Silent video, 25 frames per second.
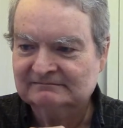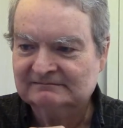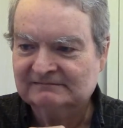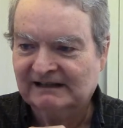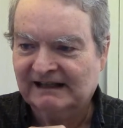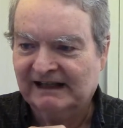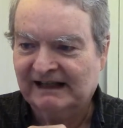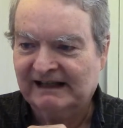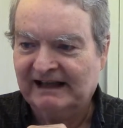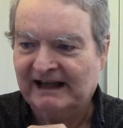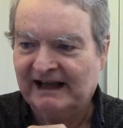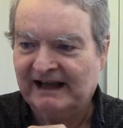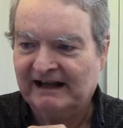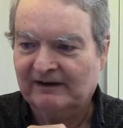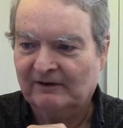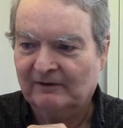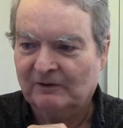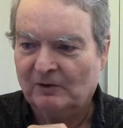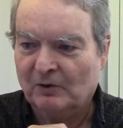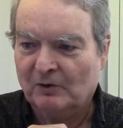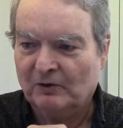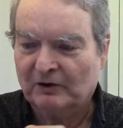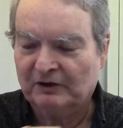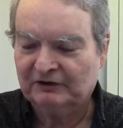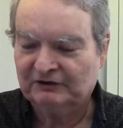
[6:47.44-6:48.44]
he had a
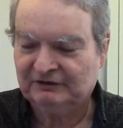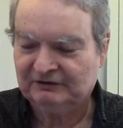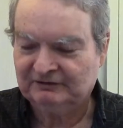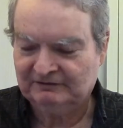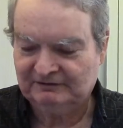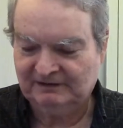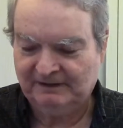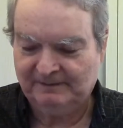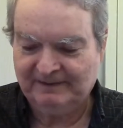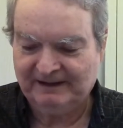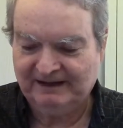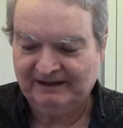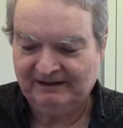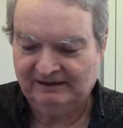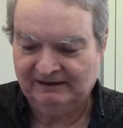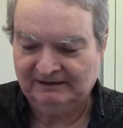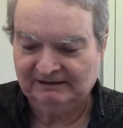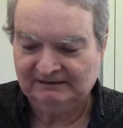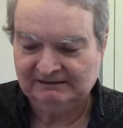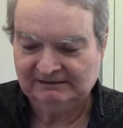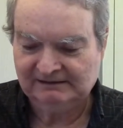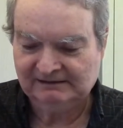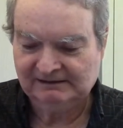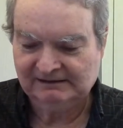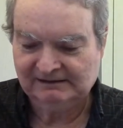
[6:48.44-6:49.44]
horse to bet on.
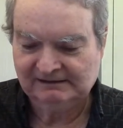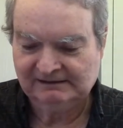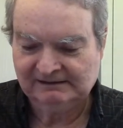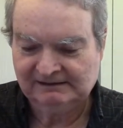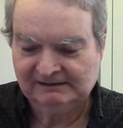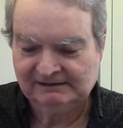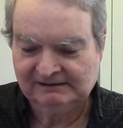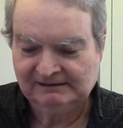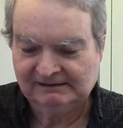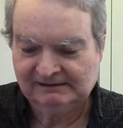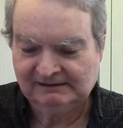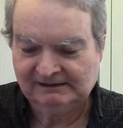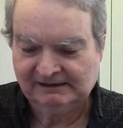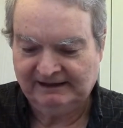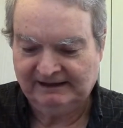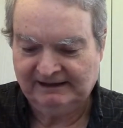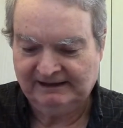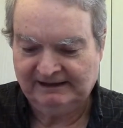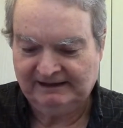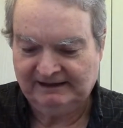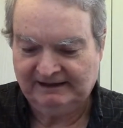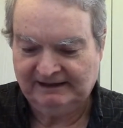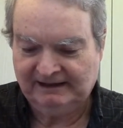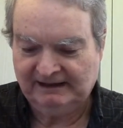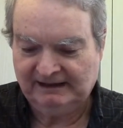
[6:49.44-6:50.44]

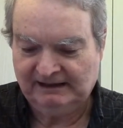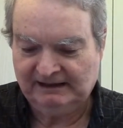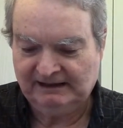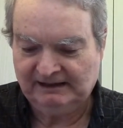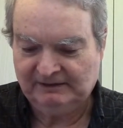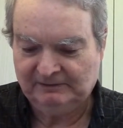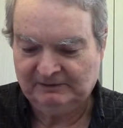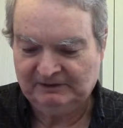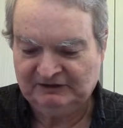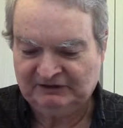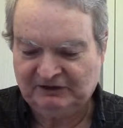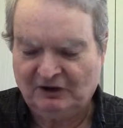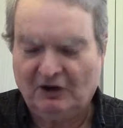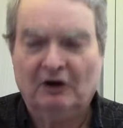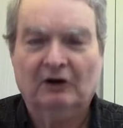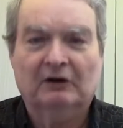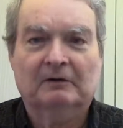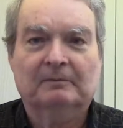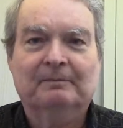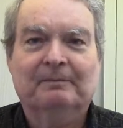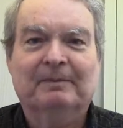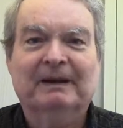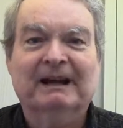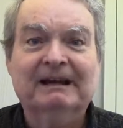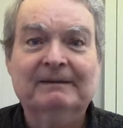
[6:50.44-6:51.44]
And it was called
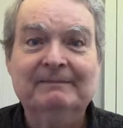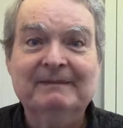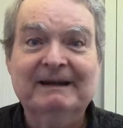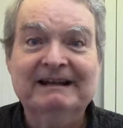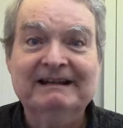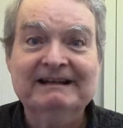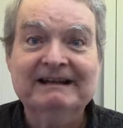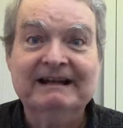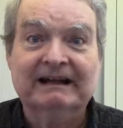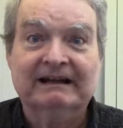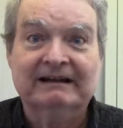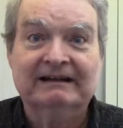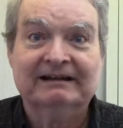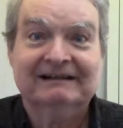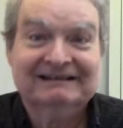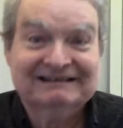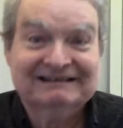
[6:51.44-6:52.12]
Pick Me Nick.